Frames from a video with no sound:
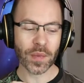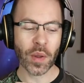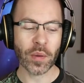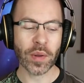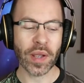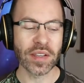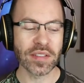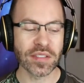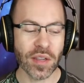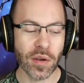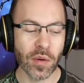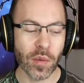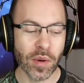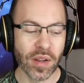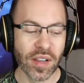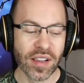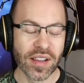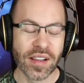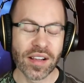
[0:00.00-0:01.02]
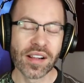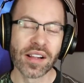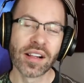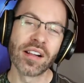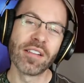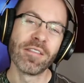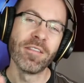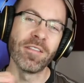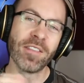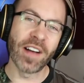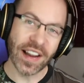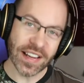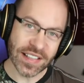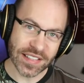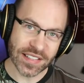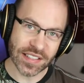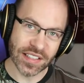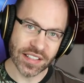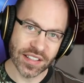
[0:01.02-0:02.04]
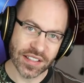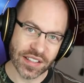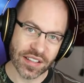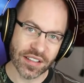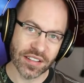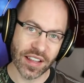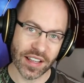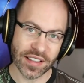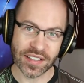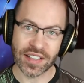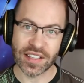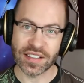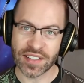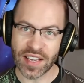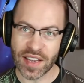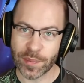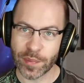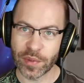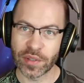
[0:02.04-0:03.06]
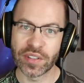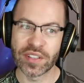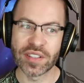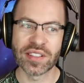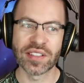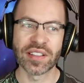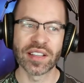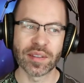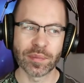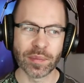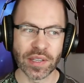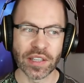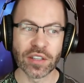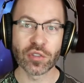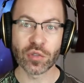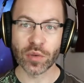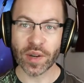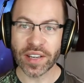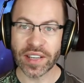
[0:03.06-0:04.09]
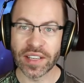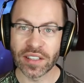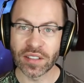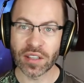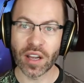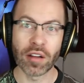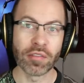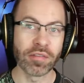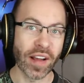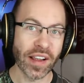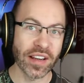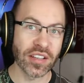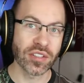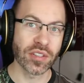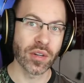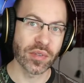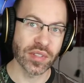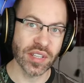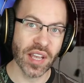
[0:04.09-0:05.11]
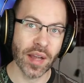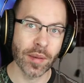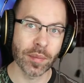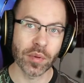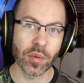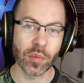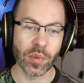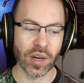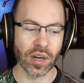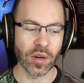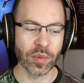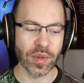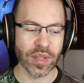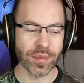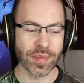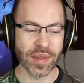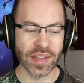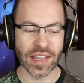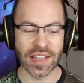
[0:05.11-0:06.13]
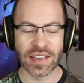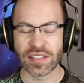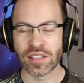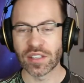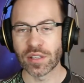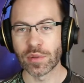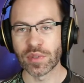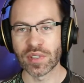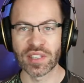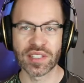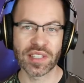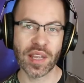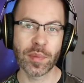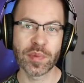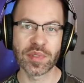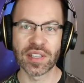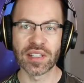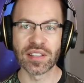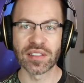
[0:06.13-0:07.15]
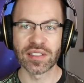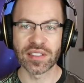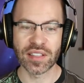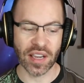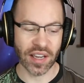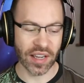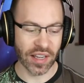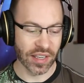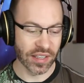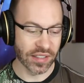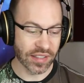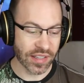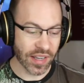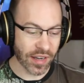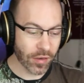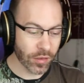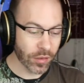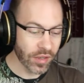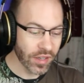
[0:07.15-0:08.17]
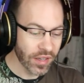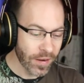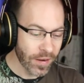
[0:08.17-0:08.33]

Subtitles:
Okay, so vices, that's an example. It's like being drained. A vice shows up where we begin to use a substance. Now,